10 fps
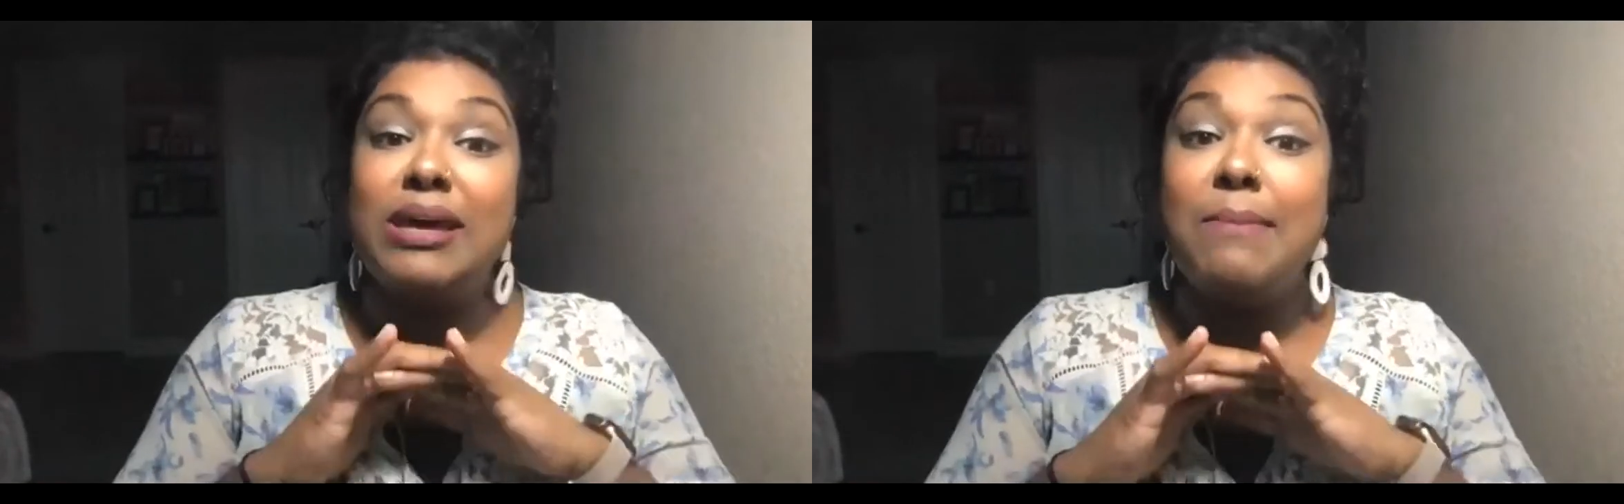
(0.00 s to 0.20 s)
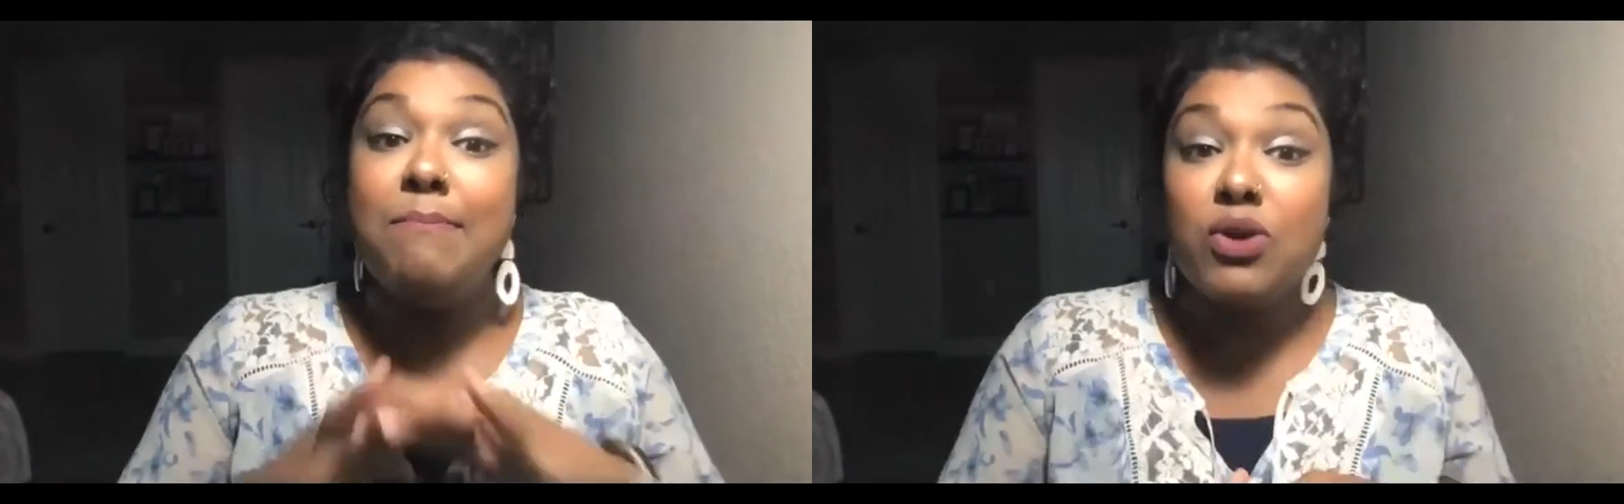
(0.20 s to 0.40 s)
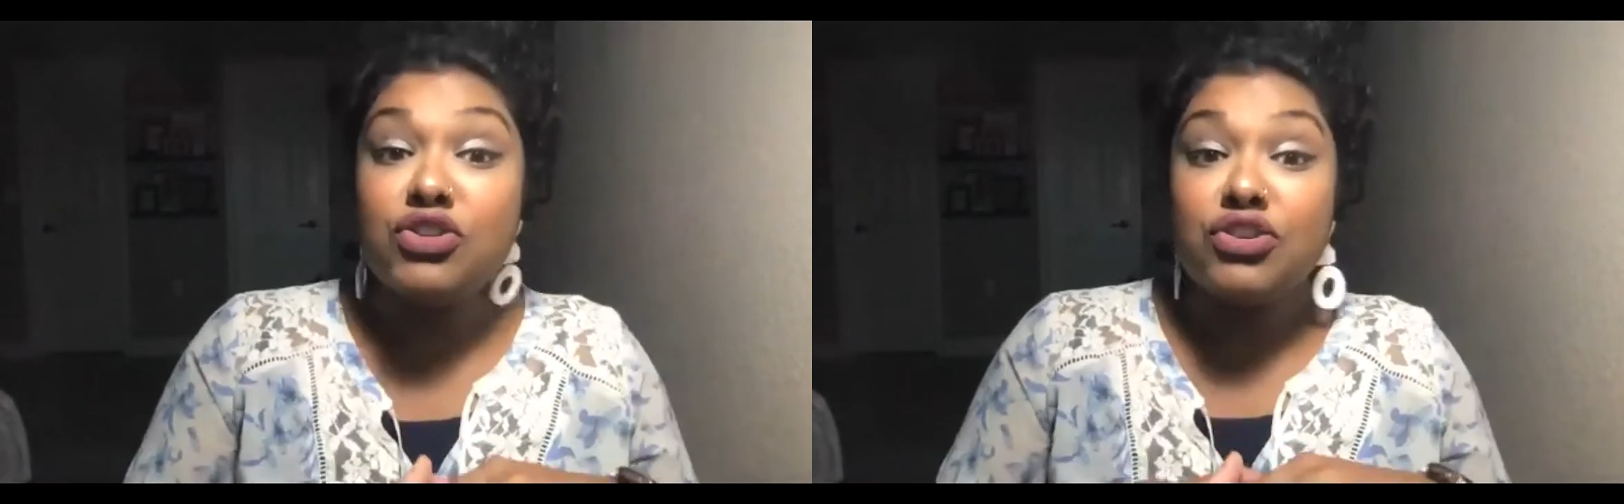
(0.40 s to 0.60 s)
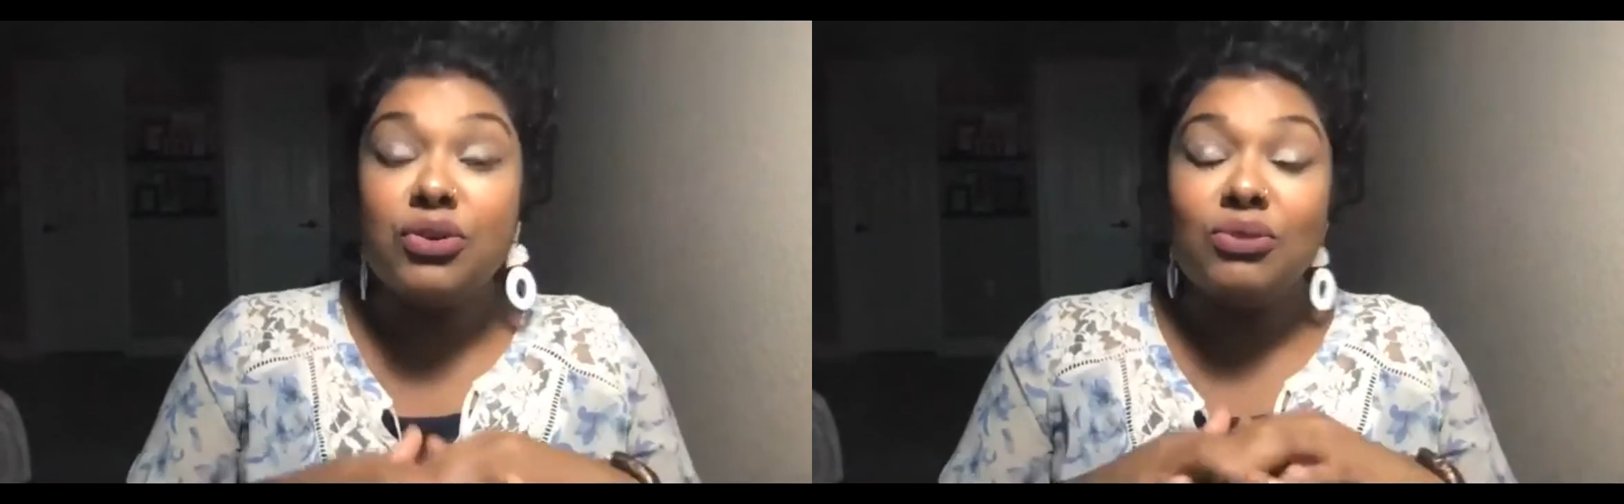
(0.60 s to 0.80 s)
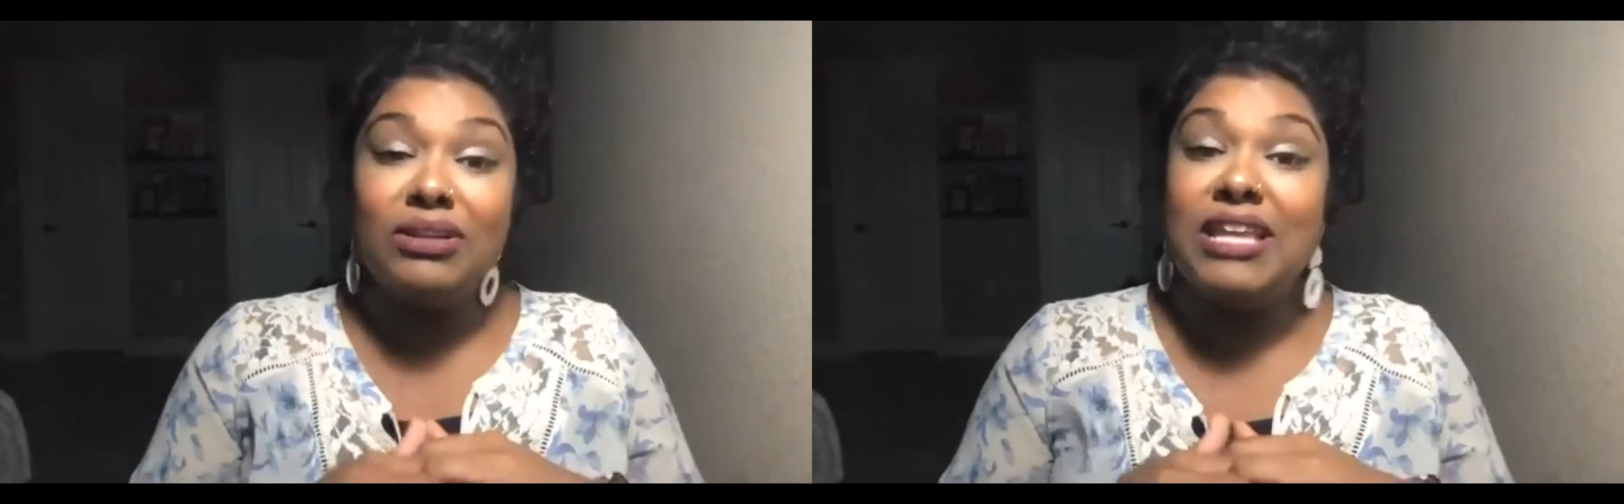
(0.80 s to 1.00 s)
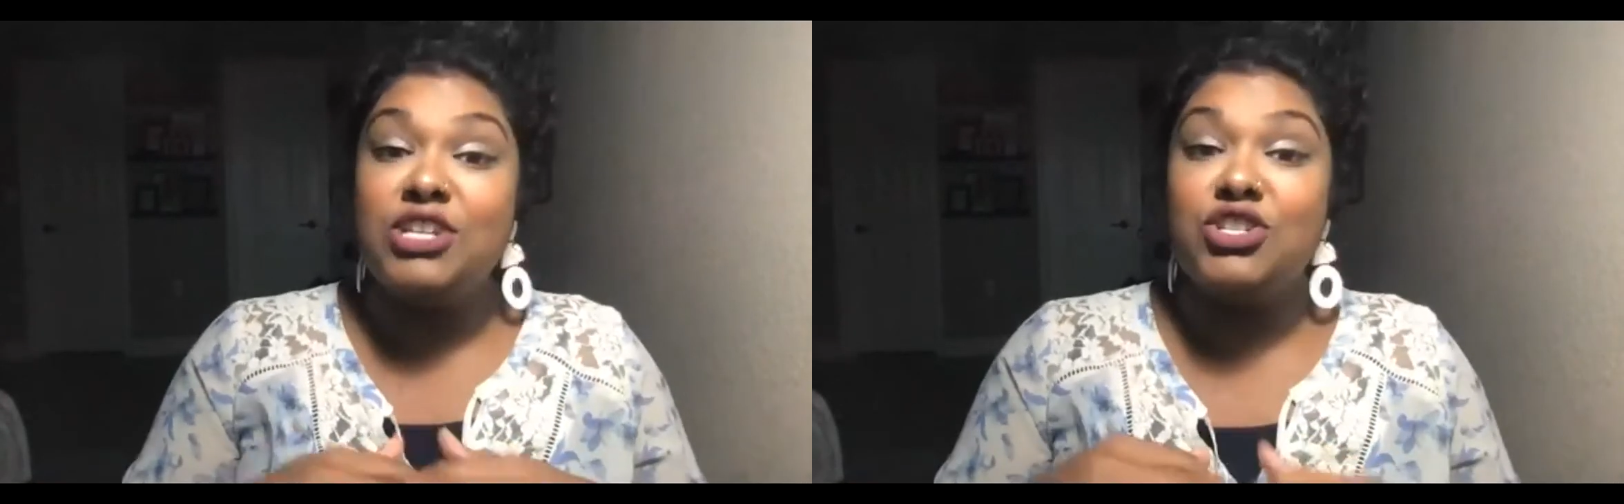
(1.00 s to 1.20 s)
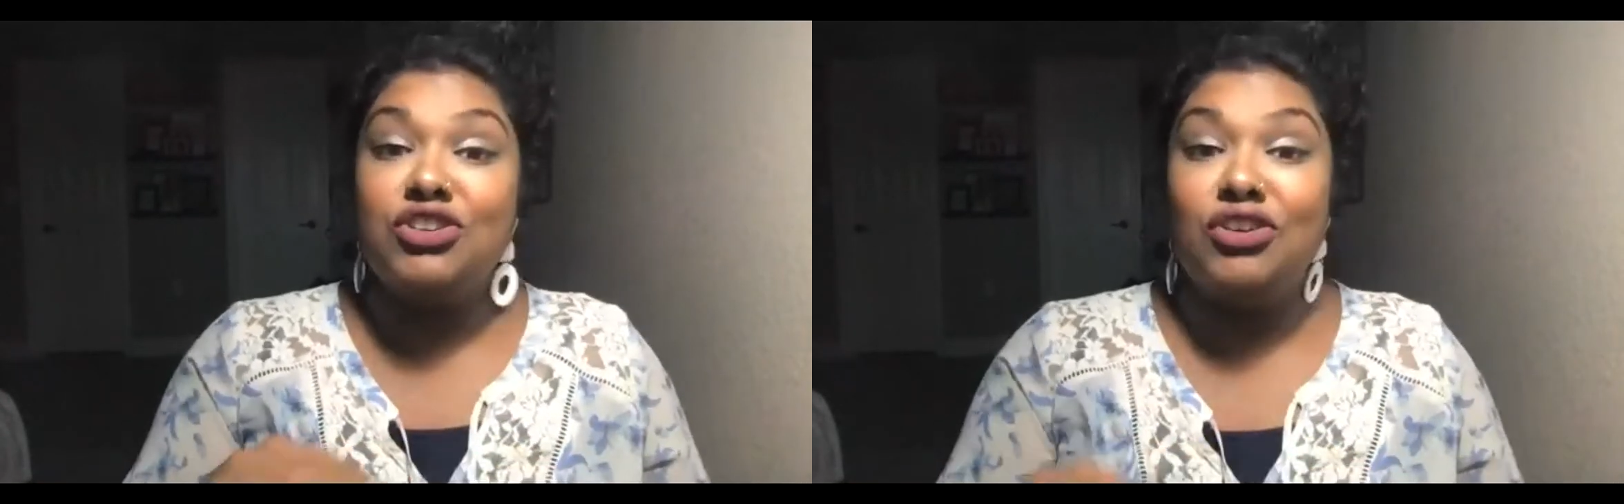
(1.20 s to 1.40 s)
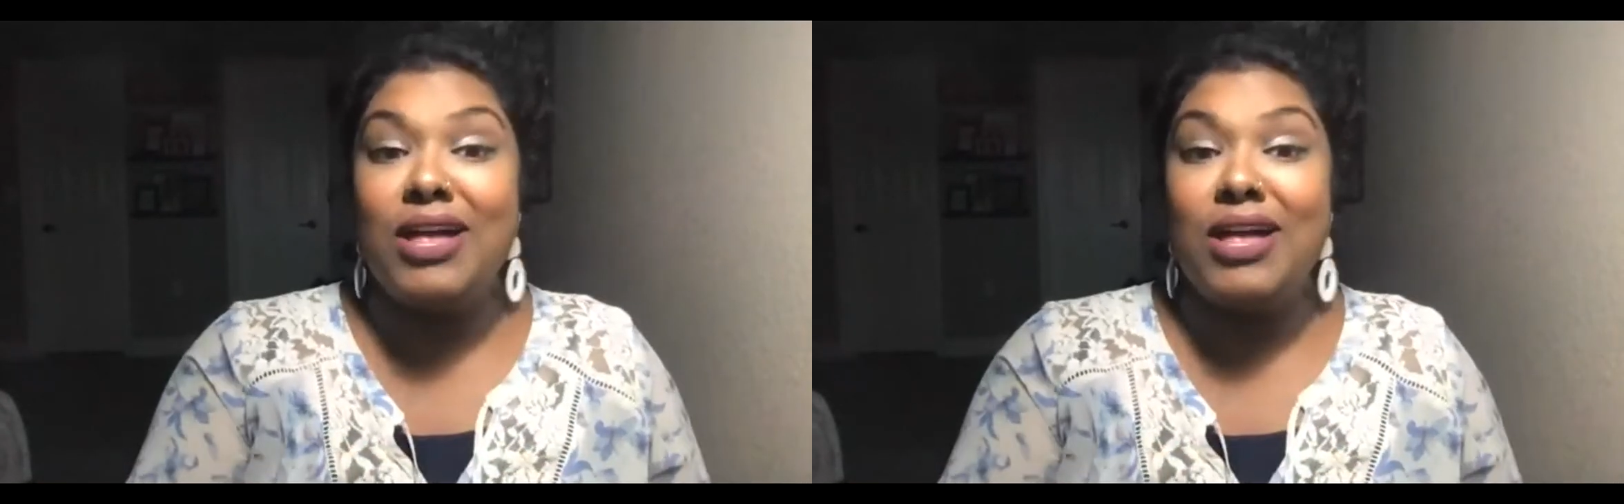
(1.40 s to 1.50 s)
emotional, relational,